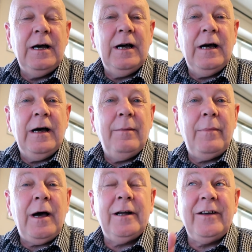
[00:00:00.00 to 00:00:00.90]
And
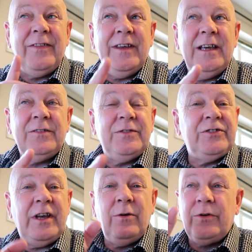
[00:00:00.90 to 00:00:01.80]
I think it's for
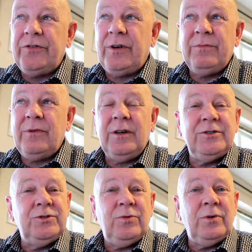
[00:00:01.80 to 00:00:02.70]
sale, because I
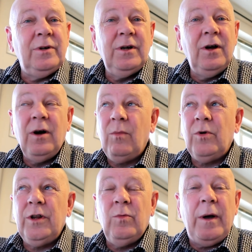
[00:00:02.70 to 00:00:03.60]
saw
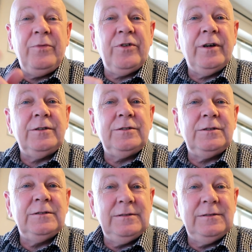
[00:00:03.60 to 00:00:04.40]
one of the websites